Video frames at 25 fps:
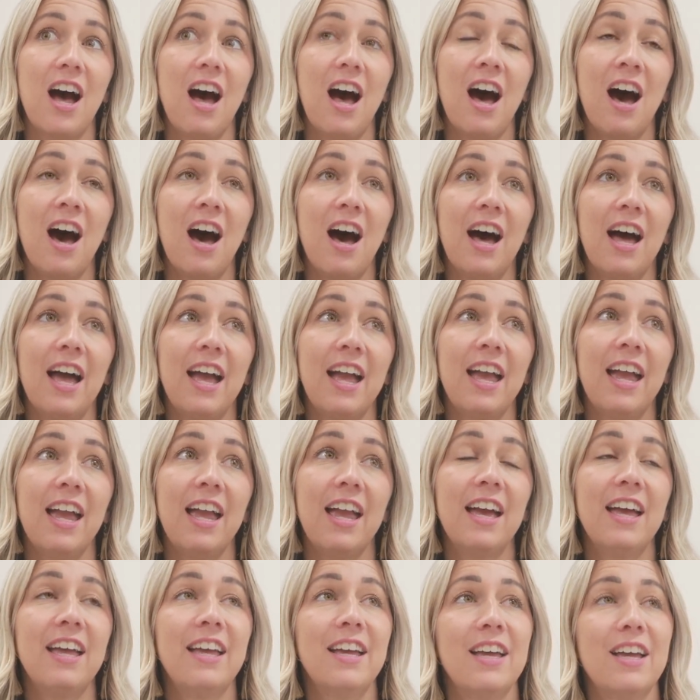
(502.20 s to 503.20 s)

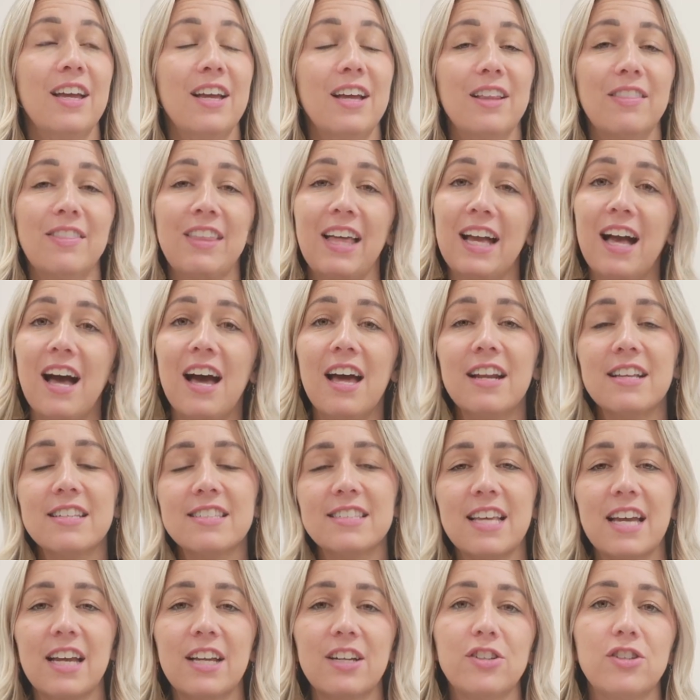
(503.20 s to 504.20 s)
they kind of
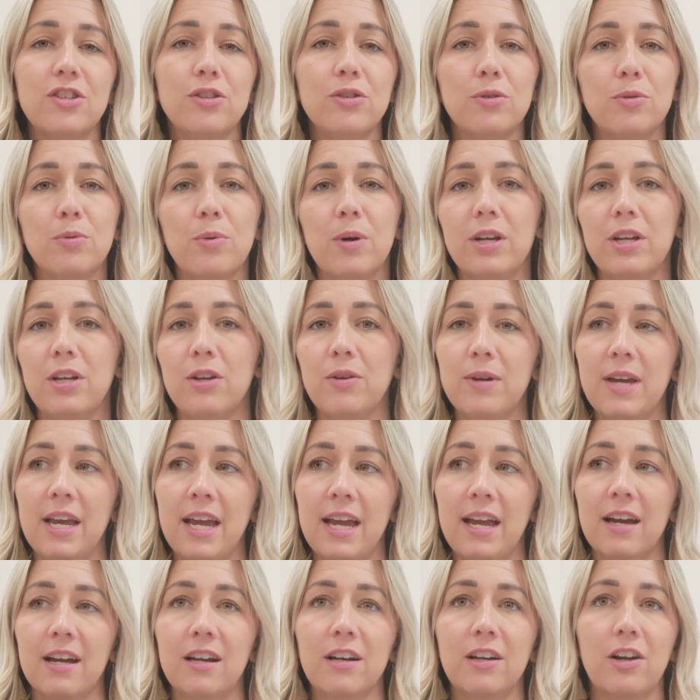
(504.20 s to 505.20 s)
said do what you
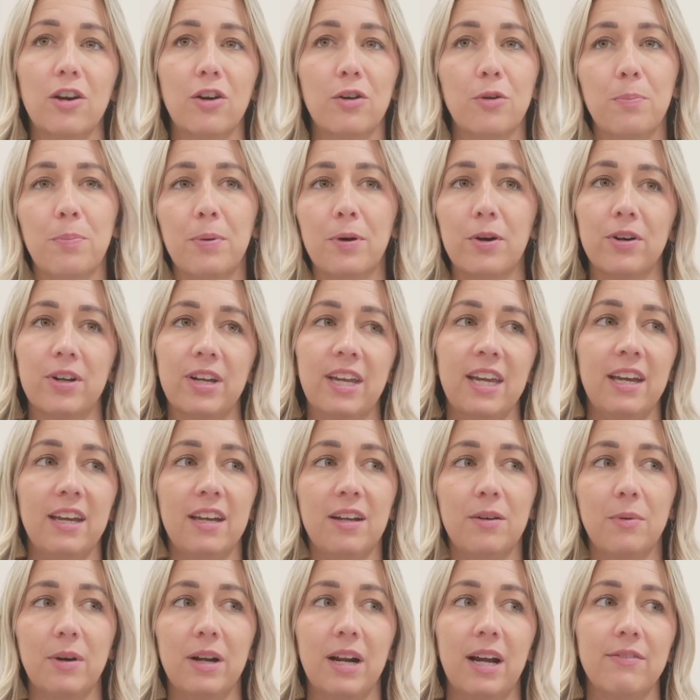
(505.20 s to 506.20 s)
can, go per
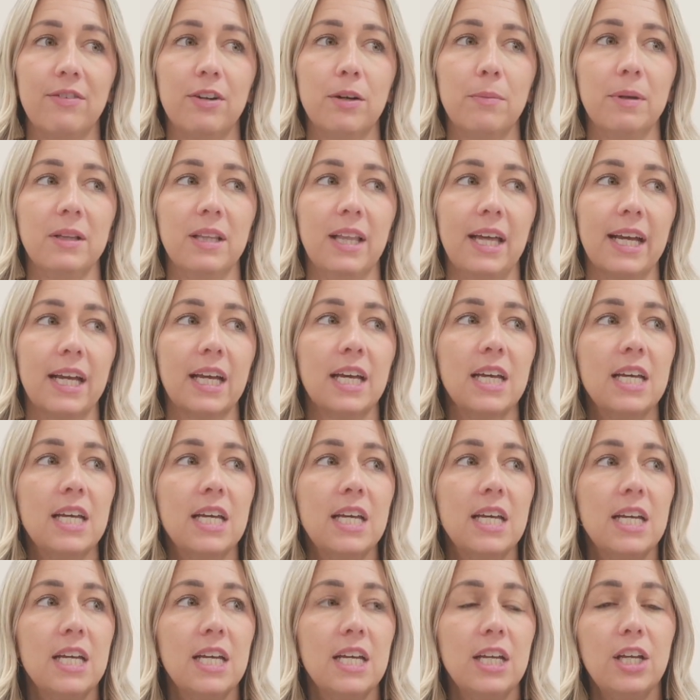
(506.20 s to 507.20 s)
kid, whatever, but like,
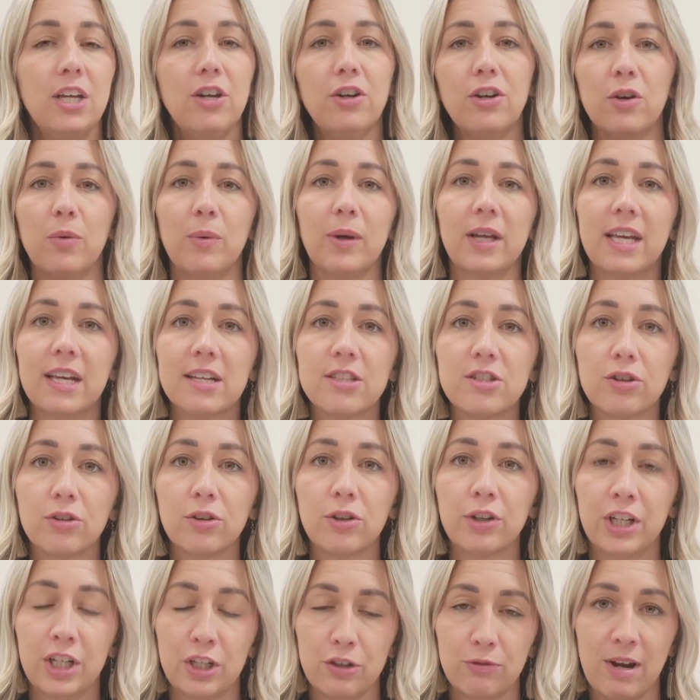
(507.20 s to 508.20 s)
you know, when kids are
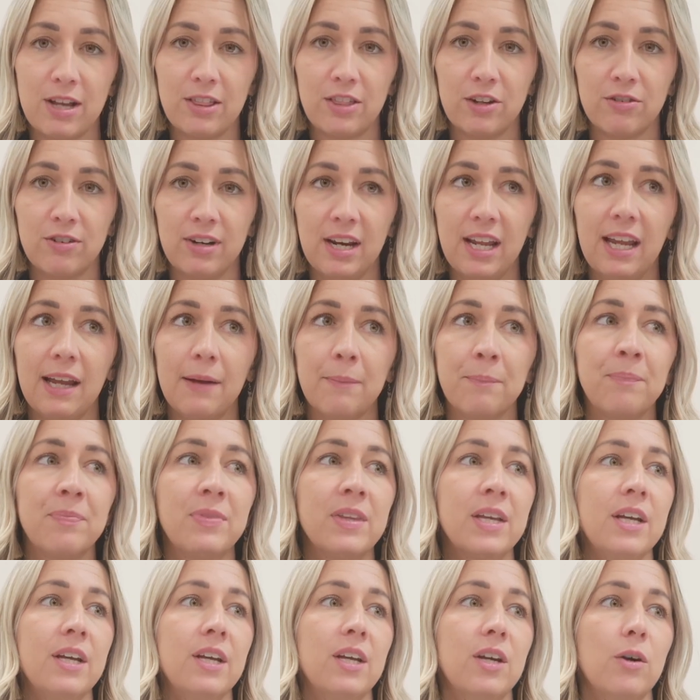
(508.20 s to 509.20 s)
learning to write their name,
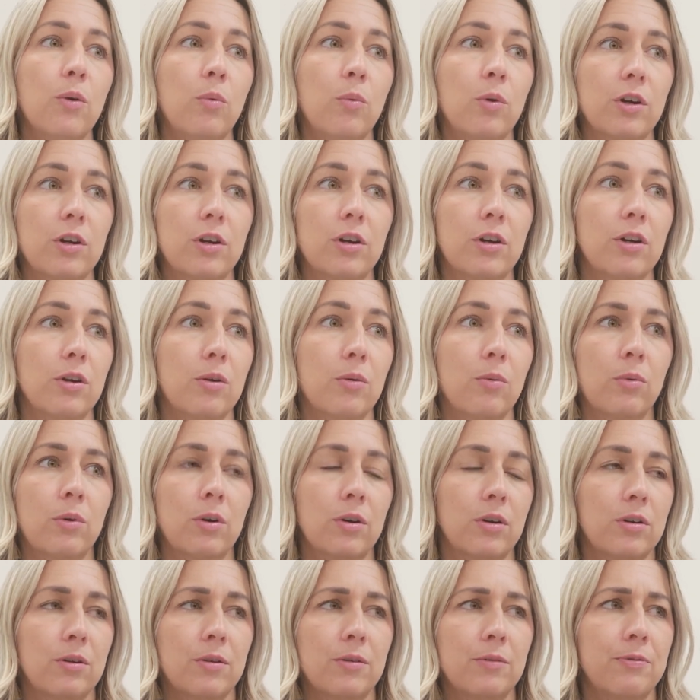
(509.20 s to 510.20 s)

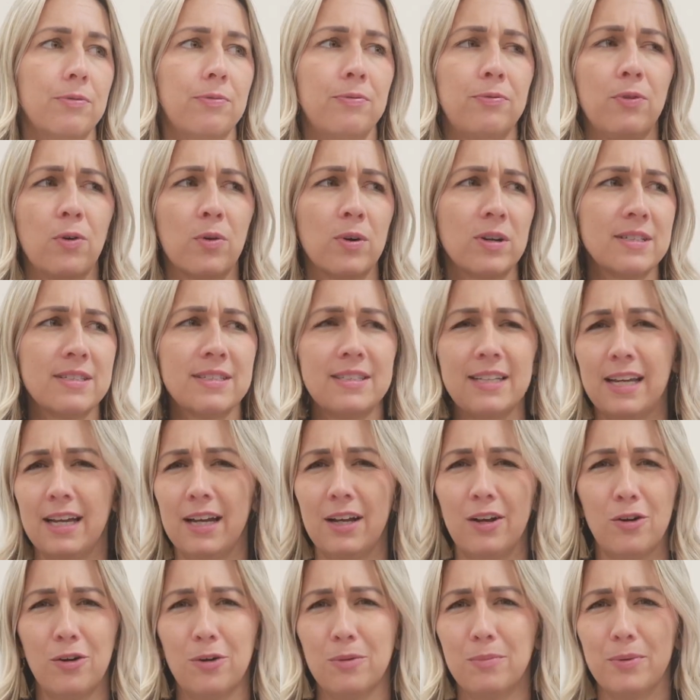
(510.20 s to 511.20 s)
we're
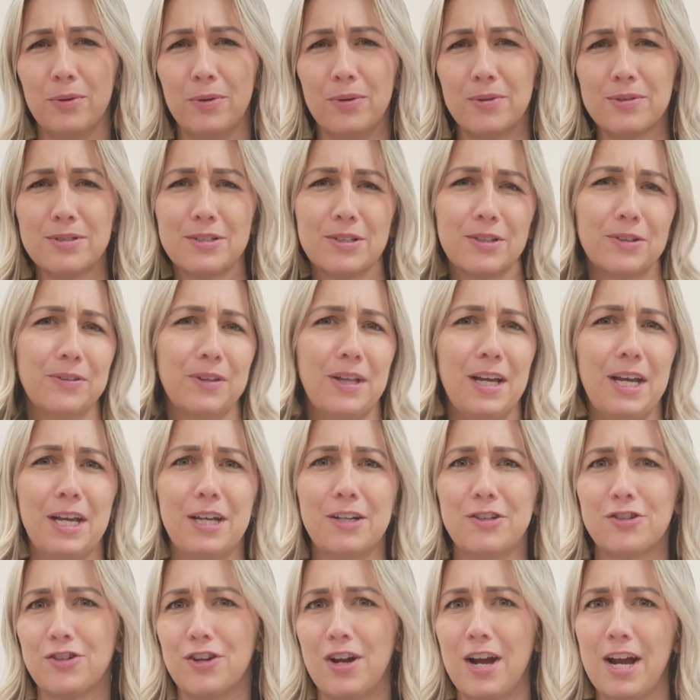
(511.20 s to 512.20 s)
forcing almost, or
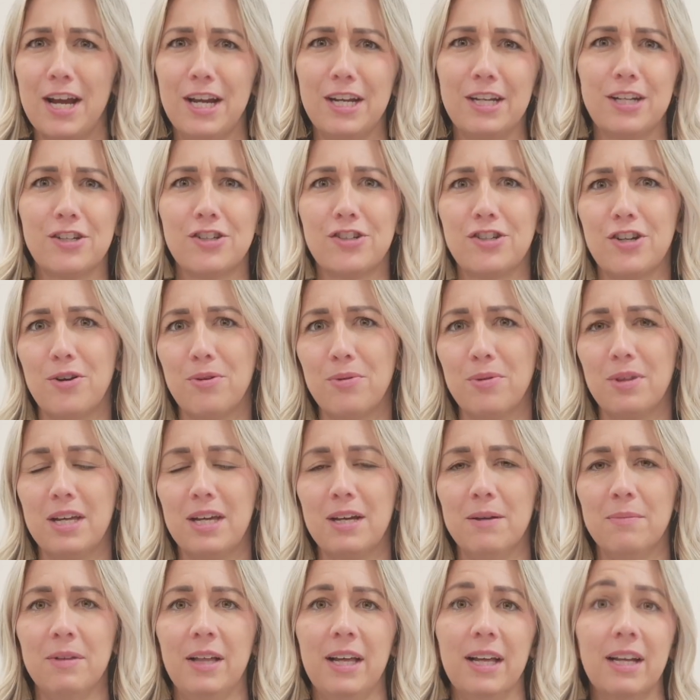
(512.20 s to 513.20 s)
like trying to show
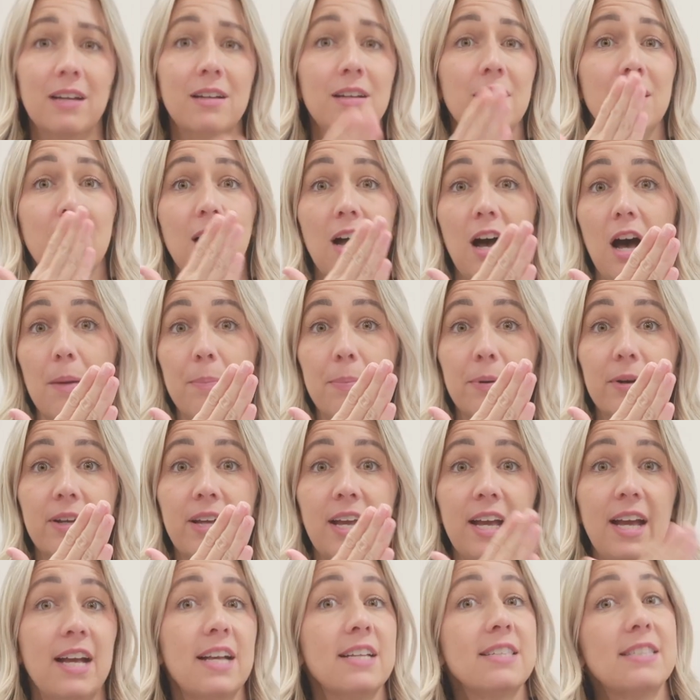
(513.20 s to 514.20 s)
them like
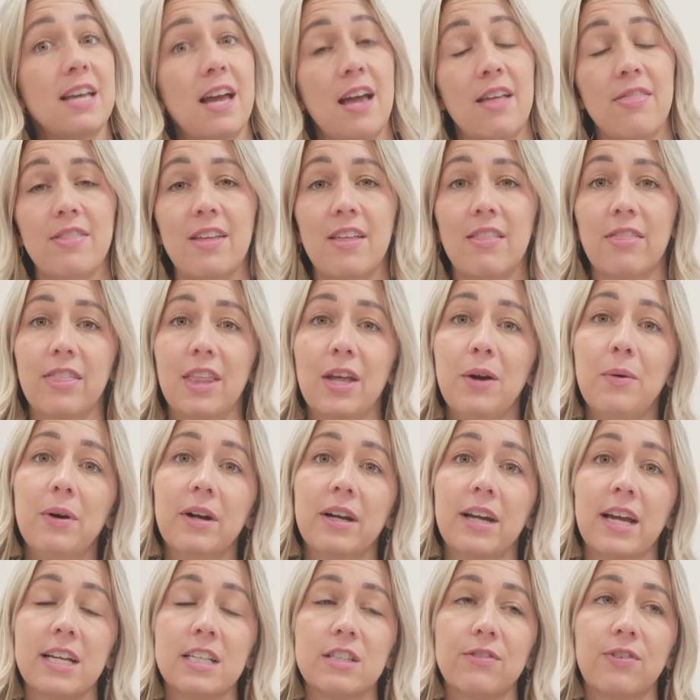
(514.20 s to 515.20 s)
uppercase and then
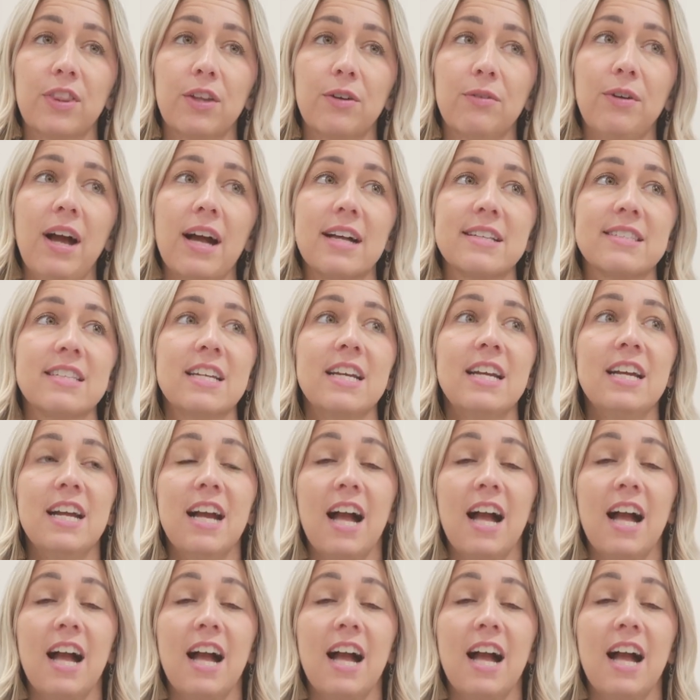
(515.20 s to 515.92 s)
lowercase for the rest.